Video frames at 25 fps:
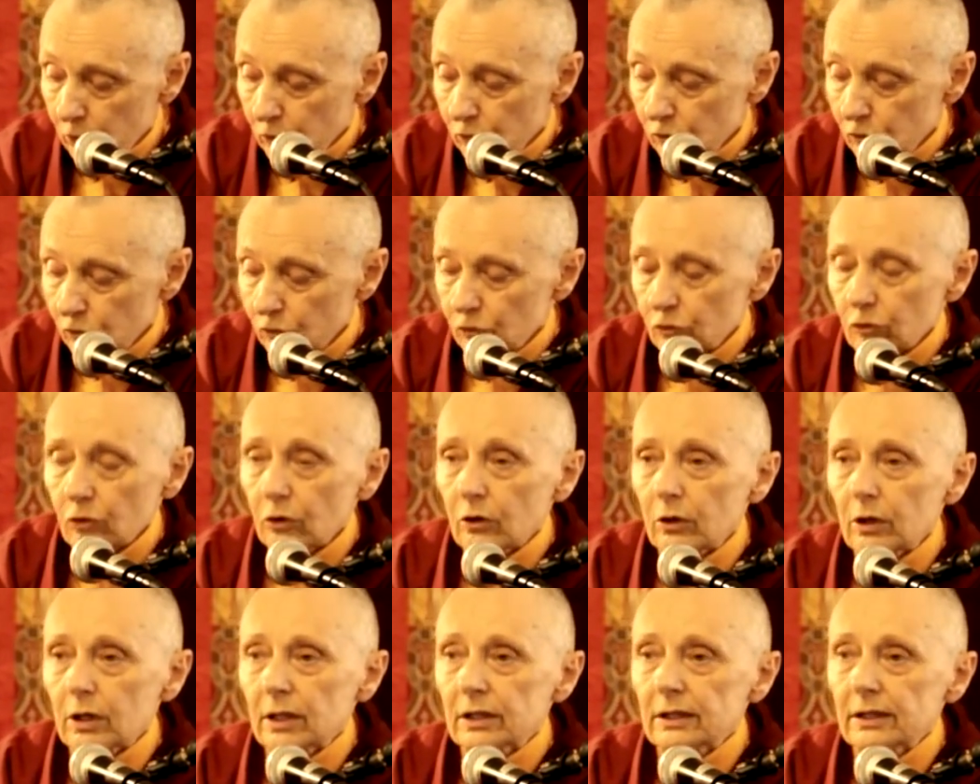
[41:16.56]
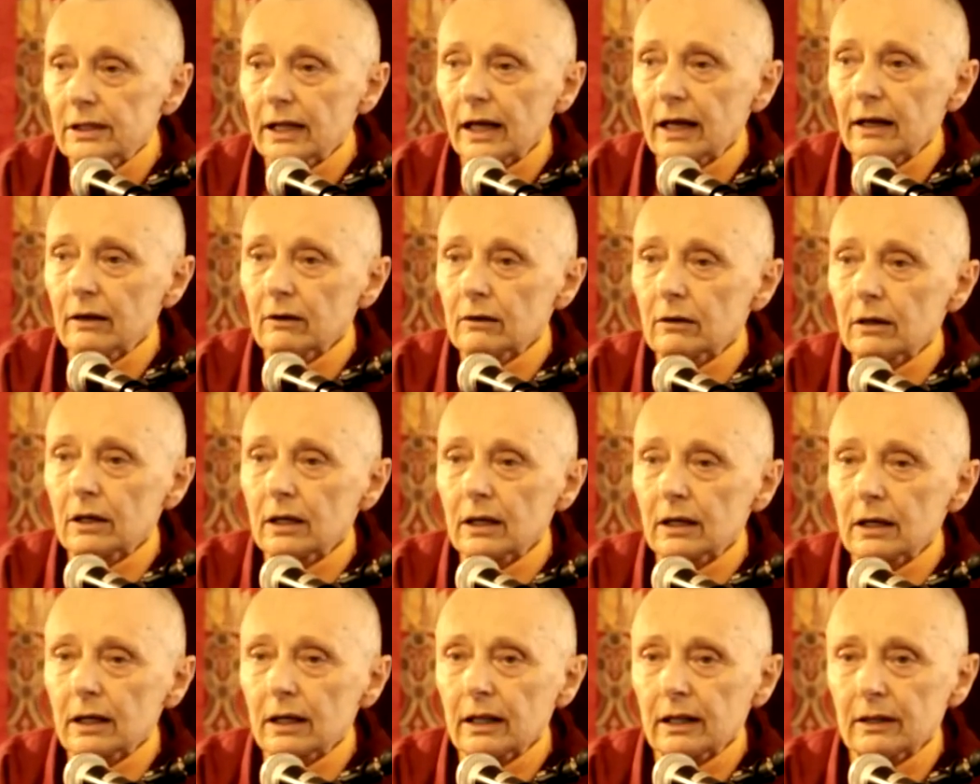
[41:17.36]
So now
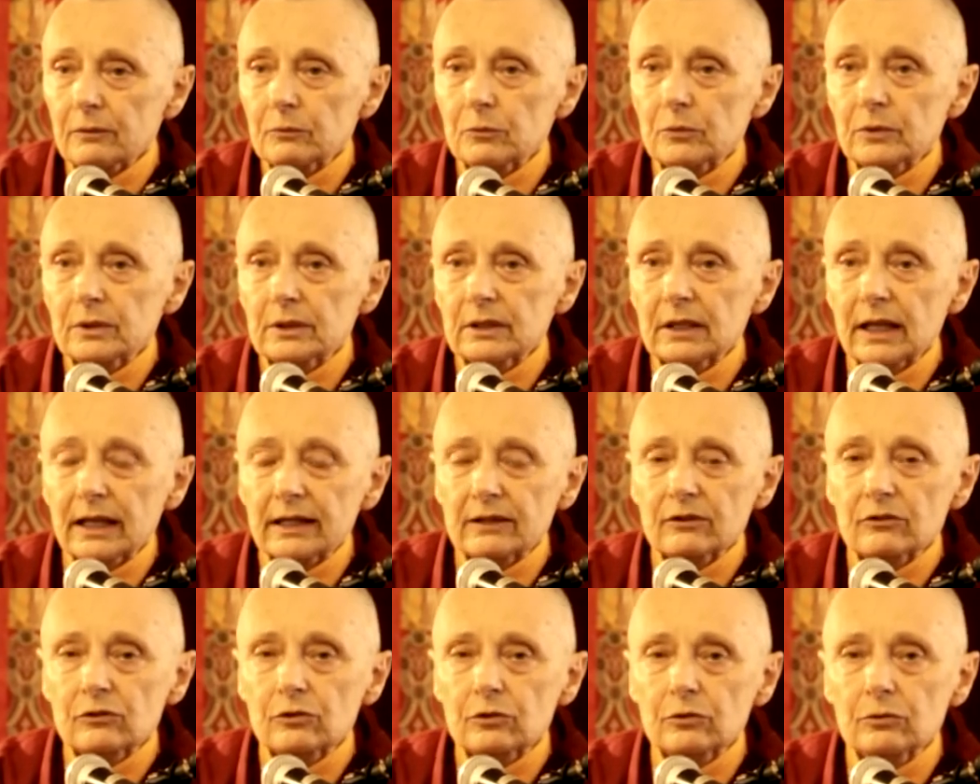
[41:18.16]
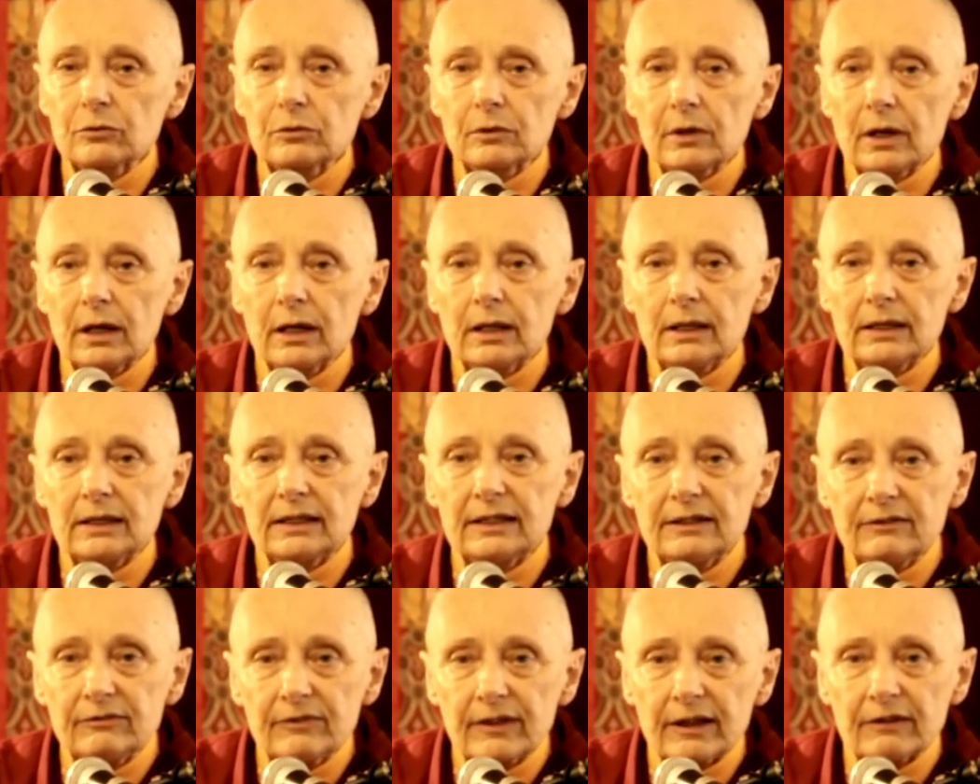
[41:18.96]
we'd like to
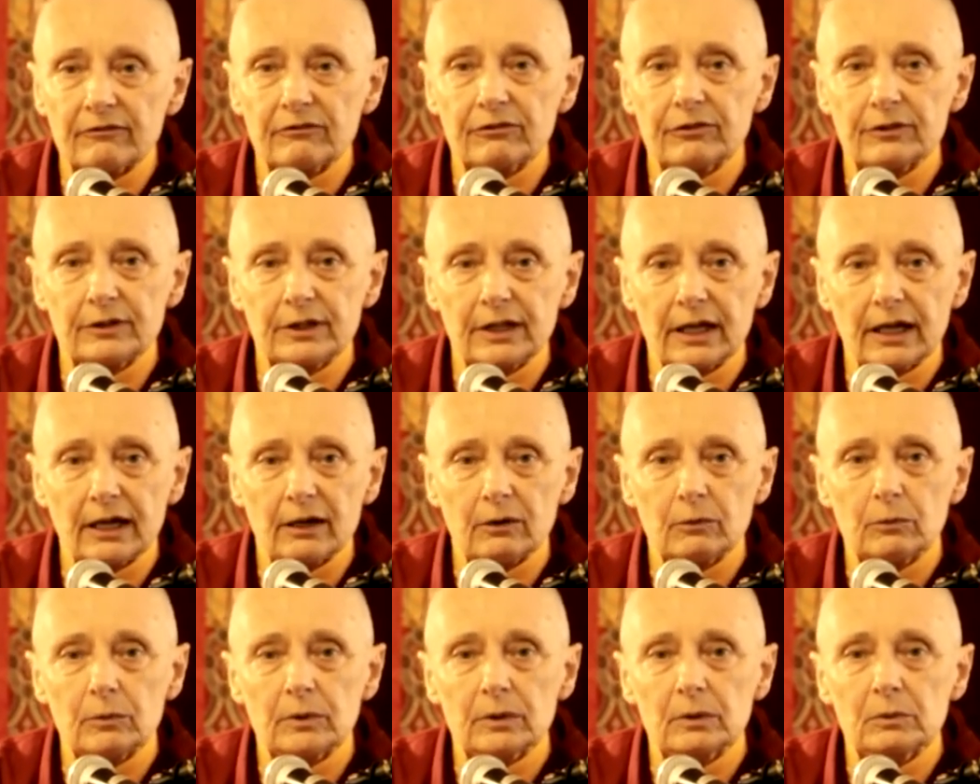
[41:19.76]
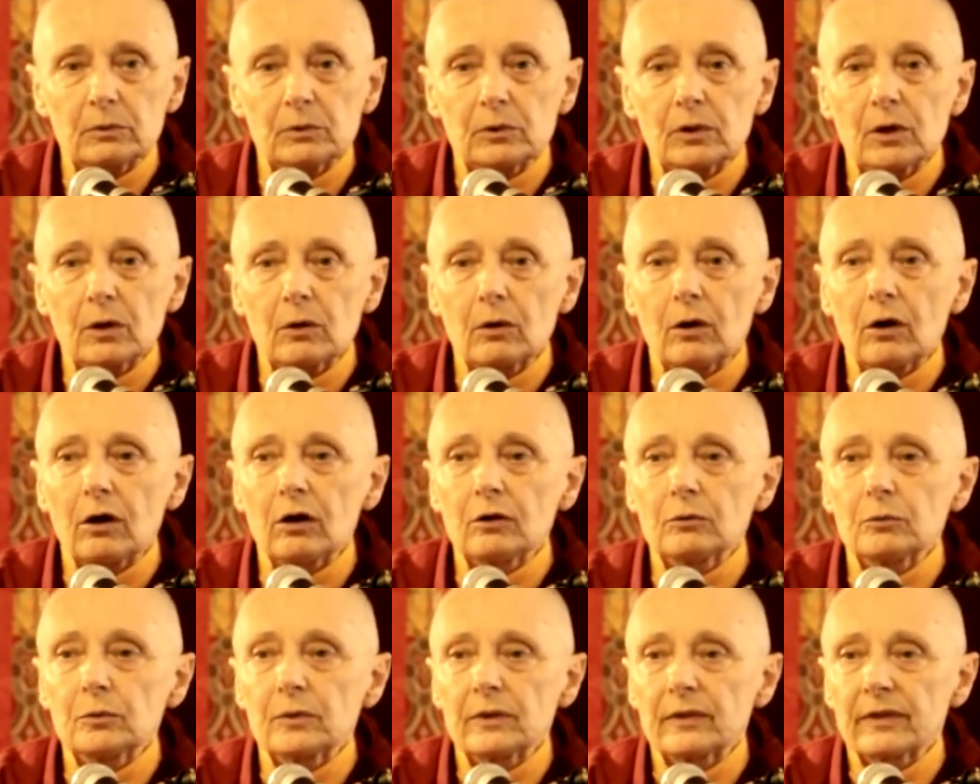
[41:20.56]
leave that for now. We will go
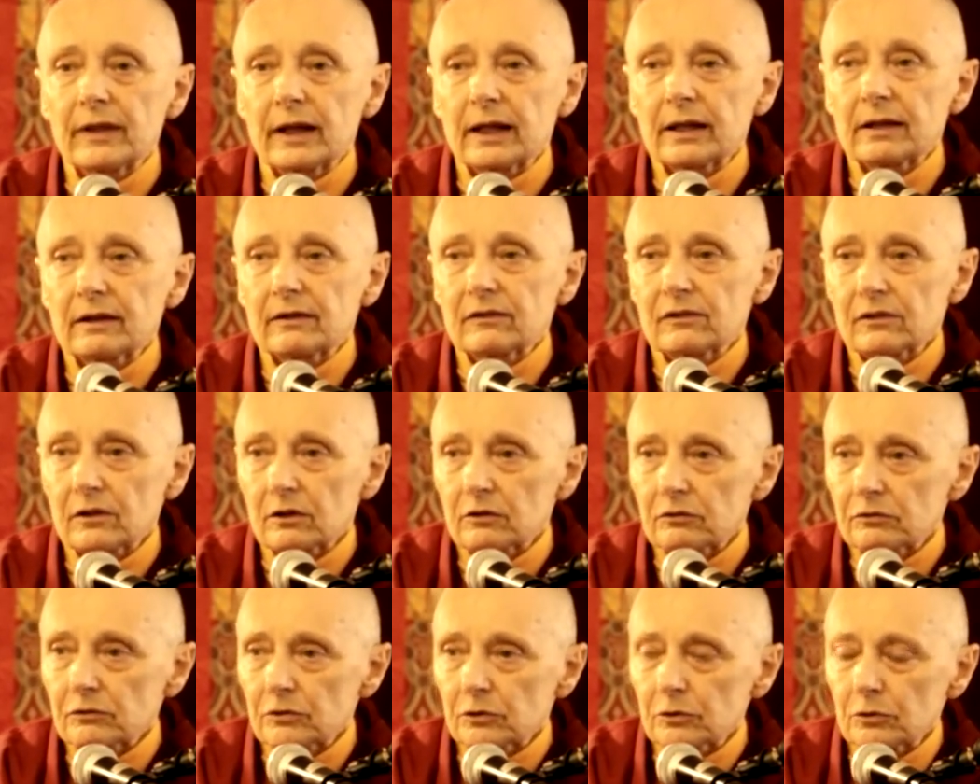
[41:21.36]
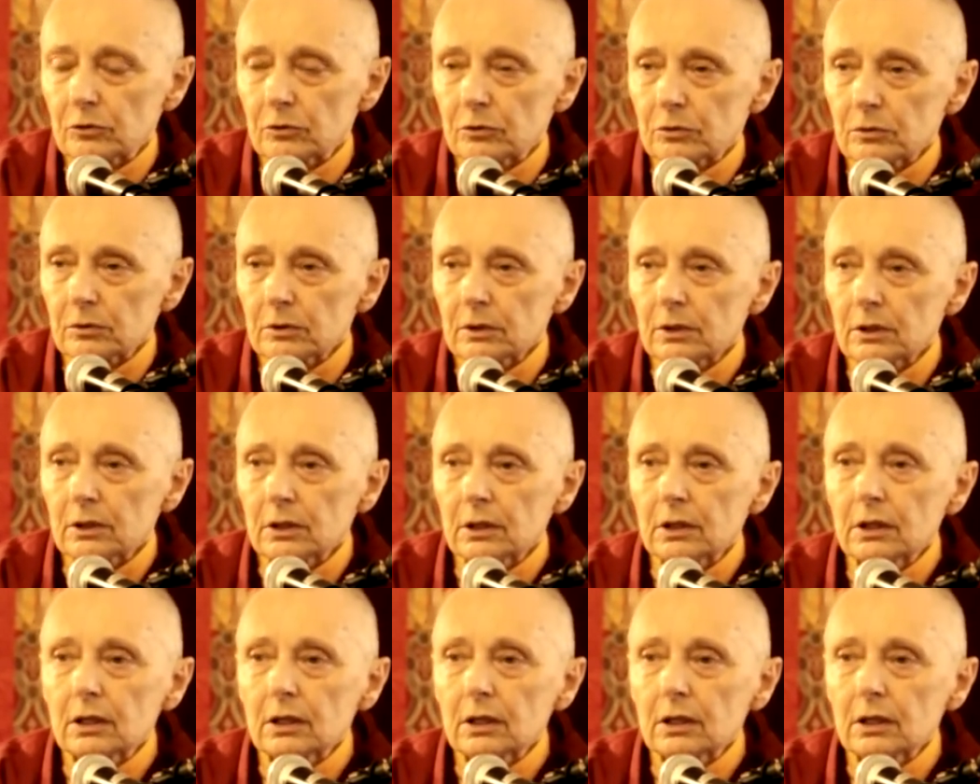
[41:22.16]
on with that this afternoon.